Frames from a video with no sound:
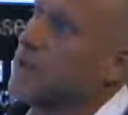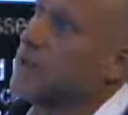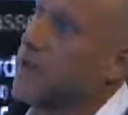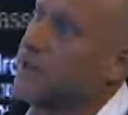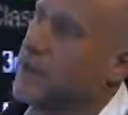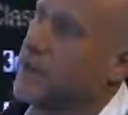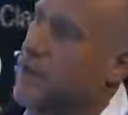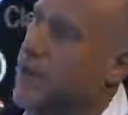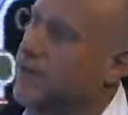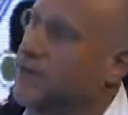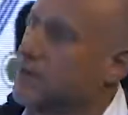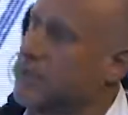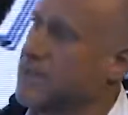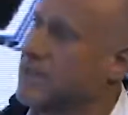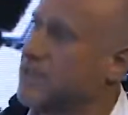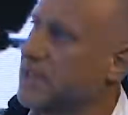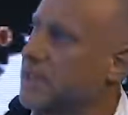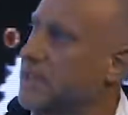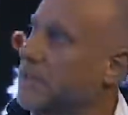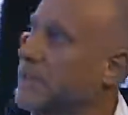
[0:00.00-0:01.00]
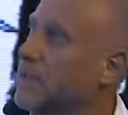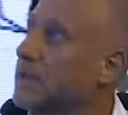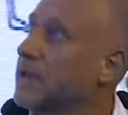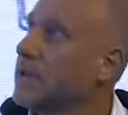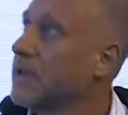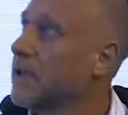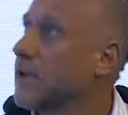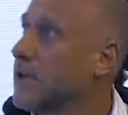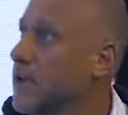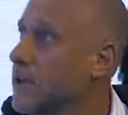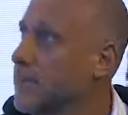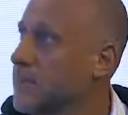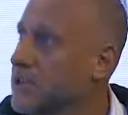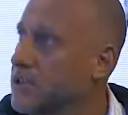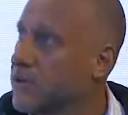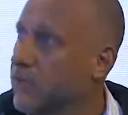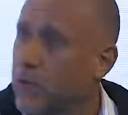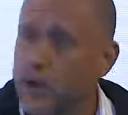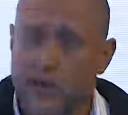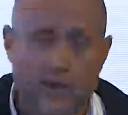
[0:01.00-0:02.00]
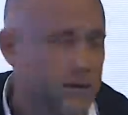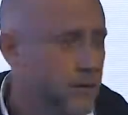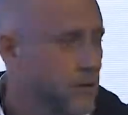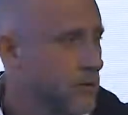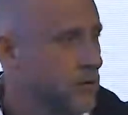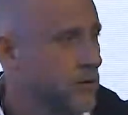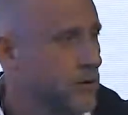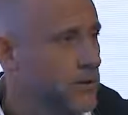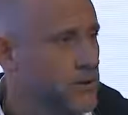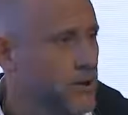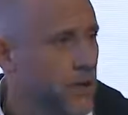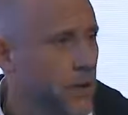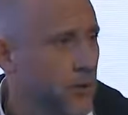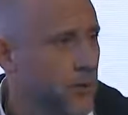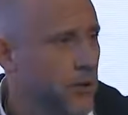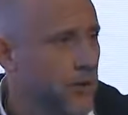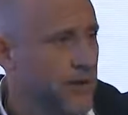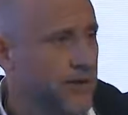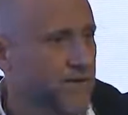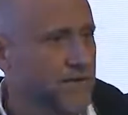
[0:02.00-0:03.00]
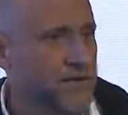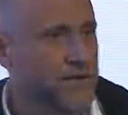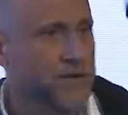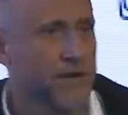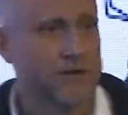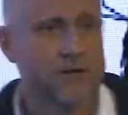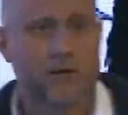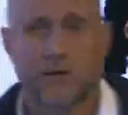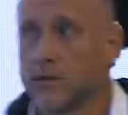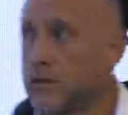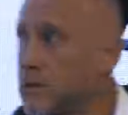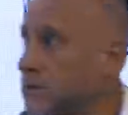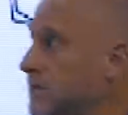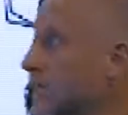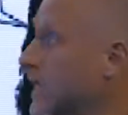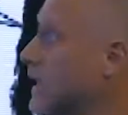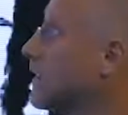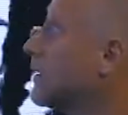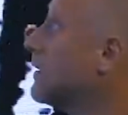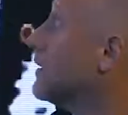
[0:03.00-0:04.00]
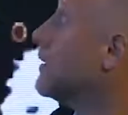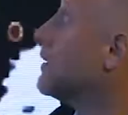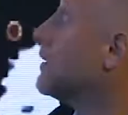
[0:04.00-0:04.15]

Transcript: We, on the left, we see an image of what Google's global infrastructure looks like.